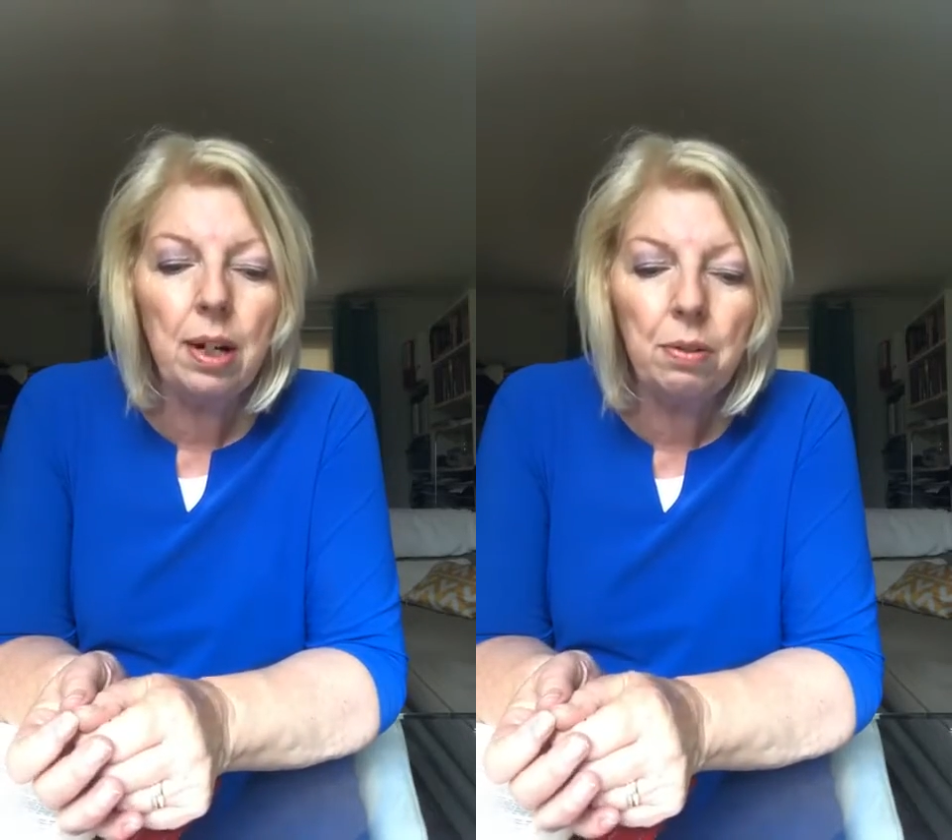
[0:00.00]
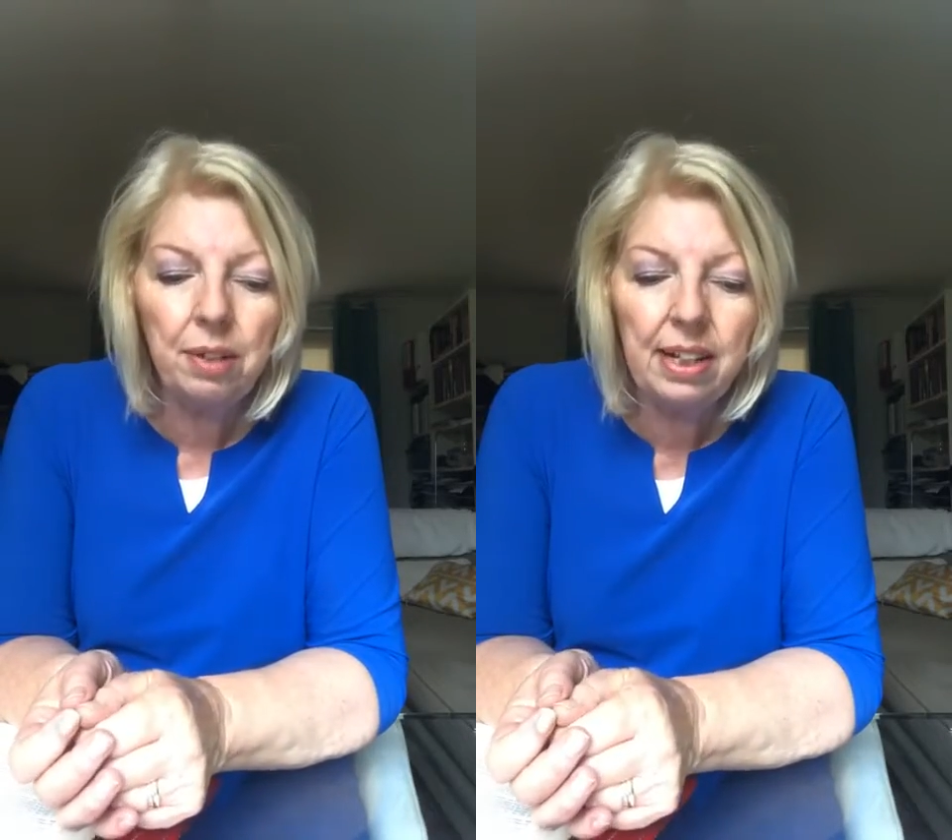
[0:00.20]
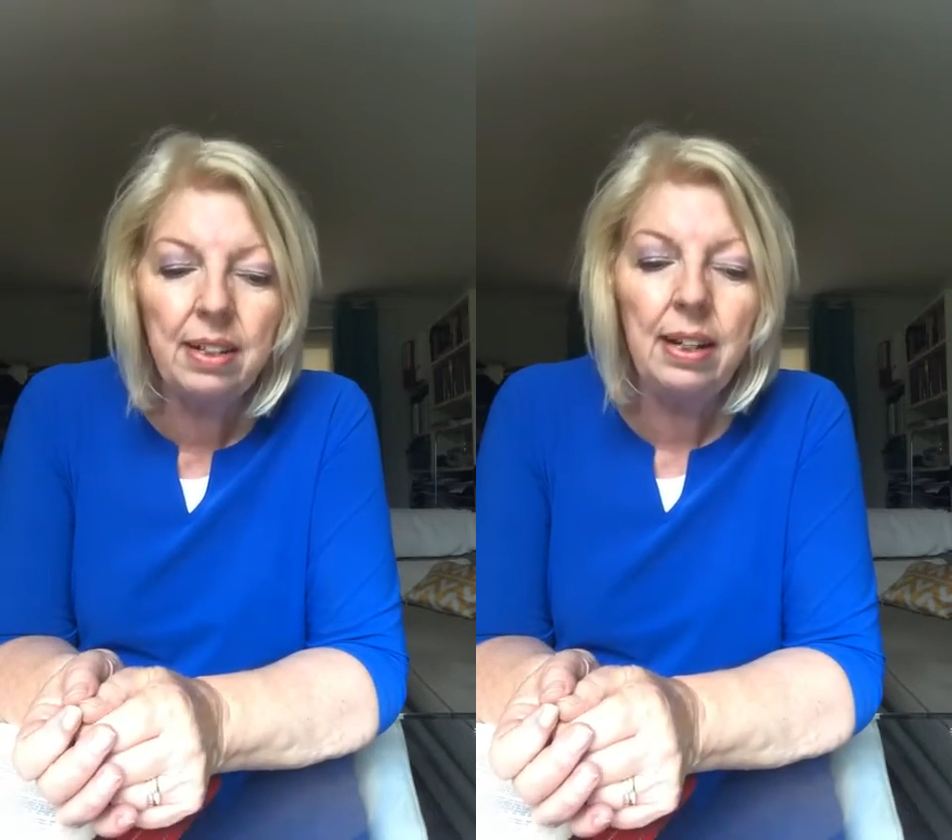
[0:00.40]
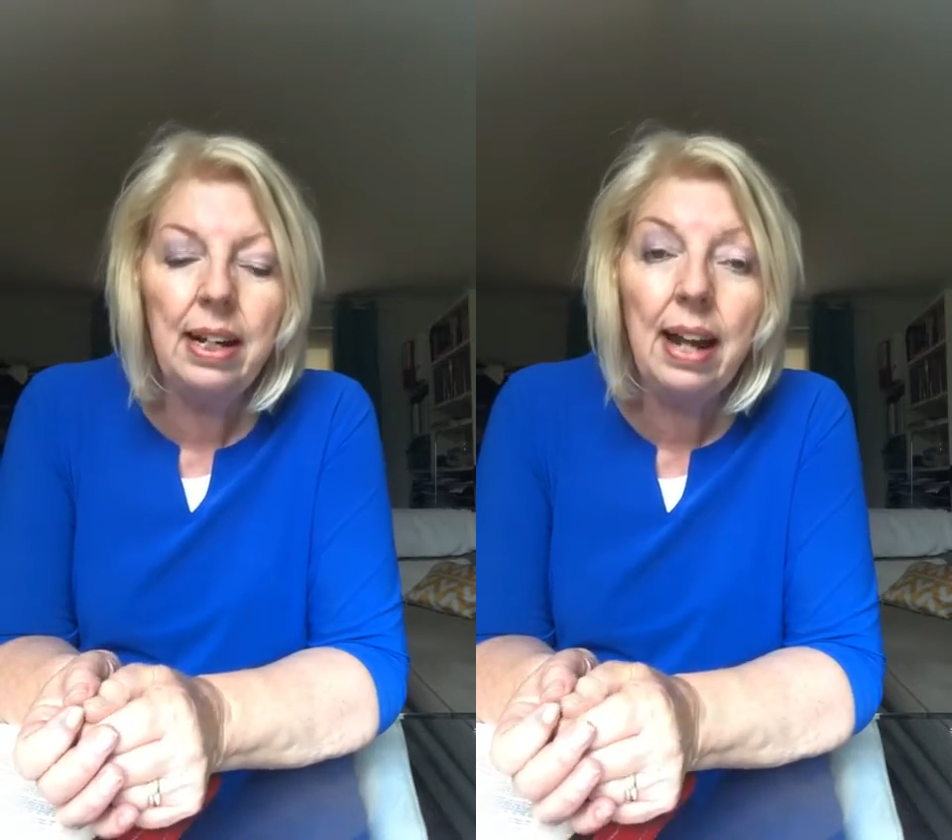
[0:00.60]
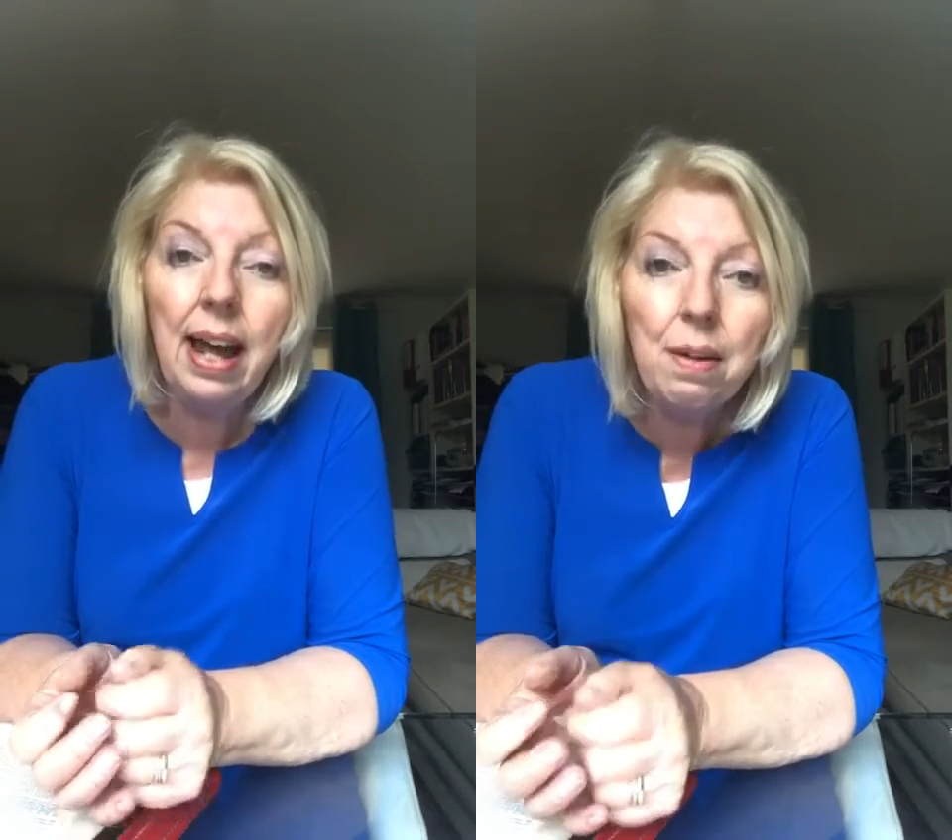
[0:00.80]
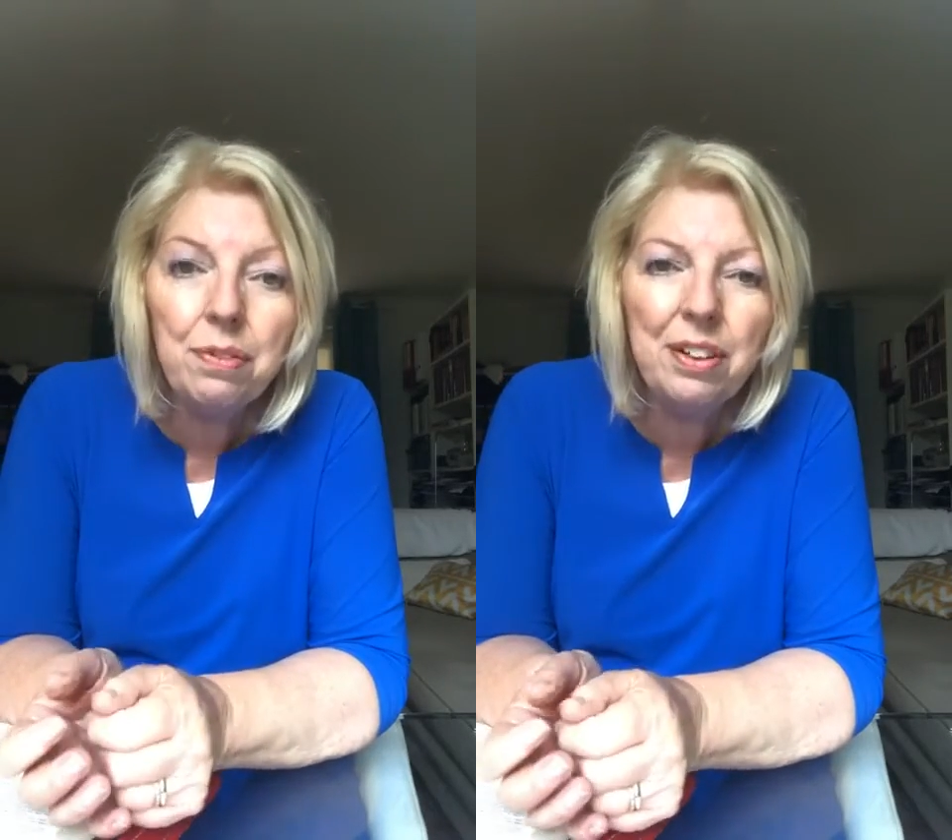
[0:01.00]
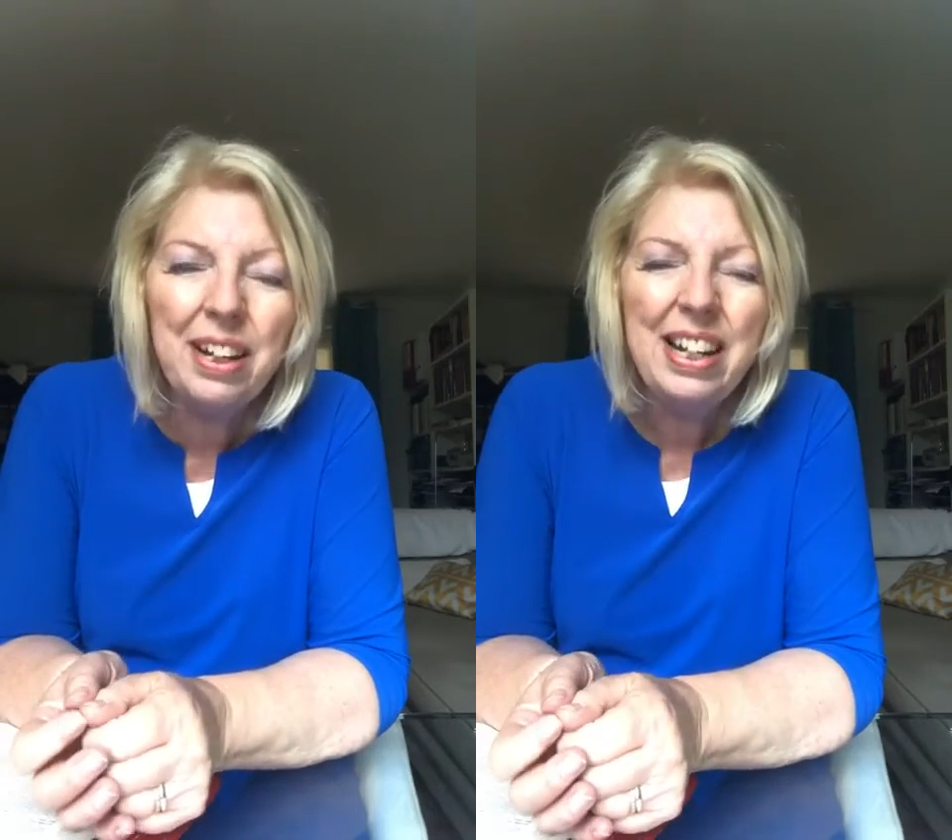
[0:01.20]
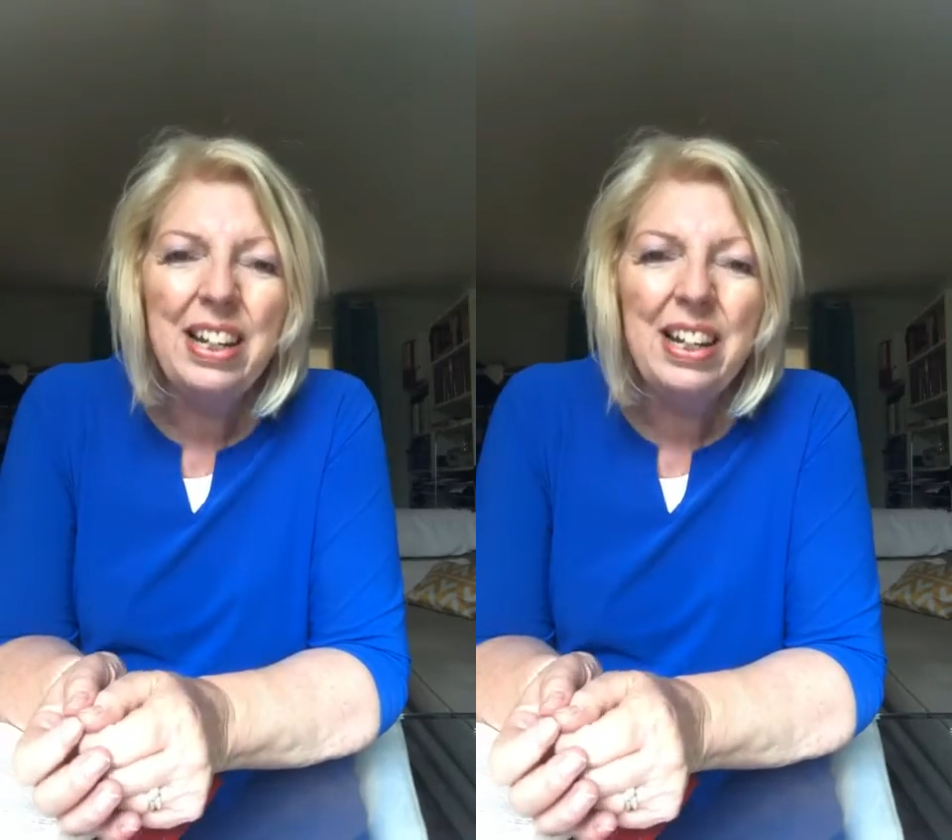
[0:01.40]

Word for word: are written in heaven.